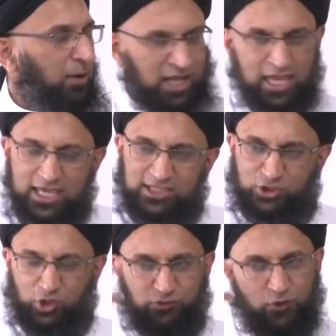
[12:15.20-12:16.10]
But he
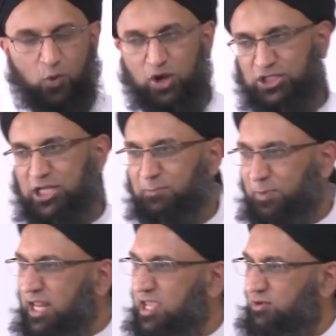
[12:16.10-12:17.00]
stood for what he
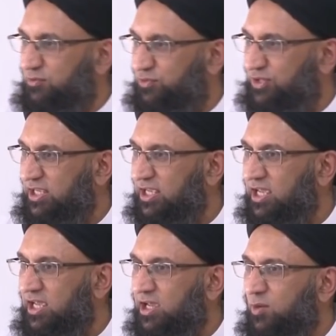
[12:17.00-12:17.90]
believed.
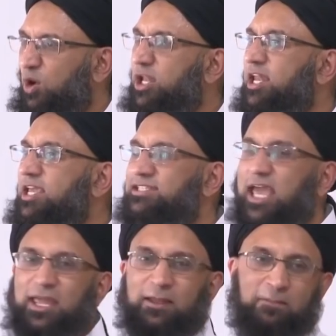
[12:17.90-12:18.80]
What did he
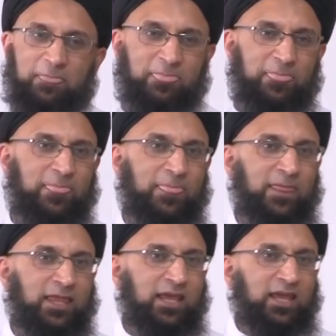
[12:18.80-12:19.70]
say?
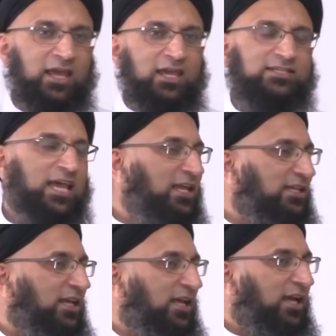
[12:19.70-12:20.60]
He
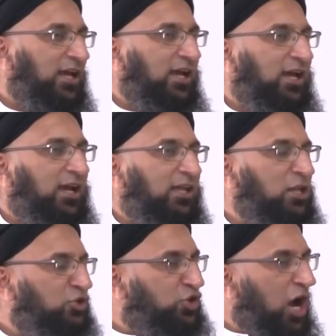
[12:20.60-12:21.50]
said,
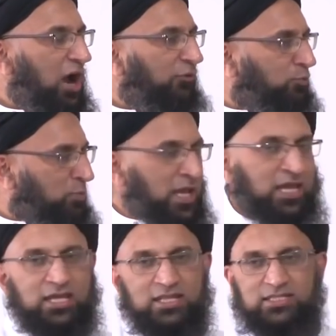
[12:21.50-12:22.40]
the draft
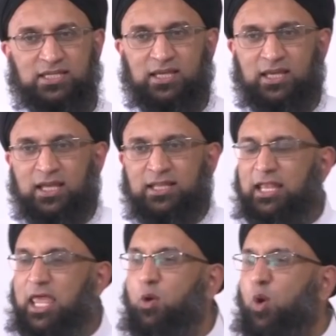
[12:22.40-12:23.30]
means
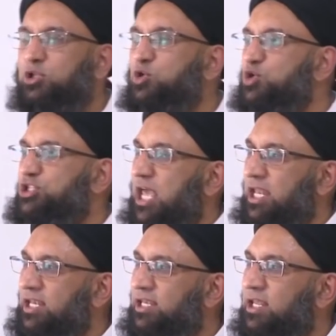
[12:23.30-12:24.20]
that they want to
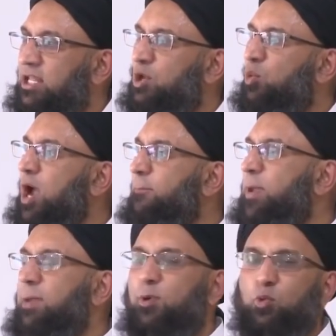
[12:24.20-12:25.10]
send, the
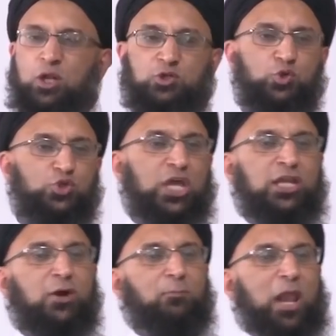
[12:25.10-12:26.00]
white people want to
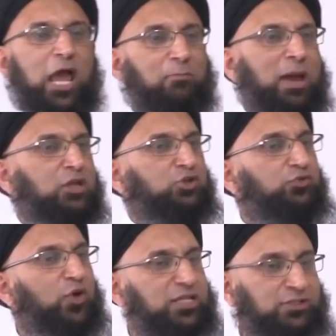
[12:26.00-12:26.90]
send a black man
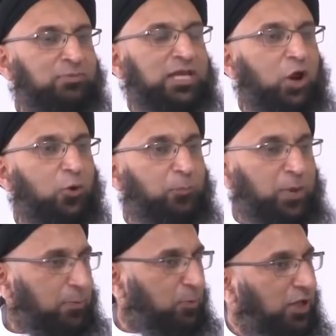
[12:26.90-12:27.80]
to fight some yellow
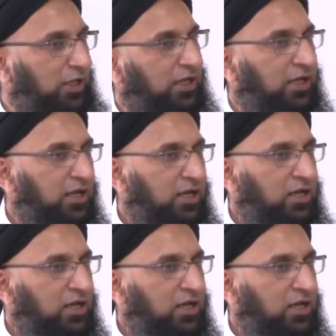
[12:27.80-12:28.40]
people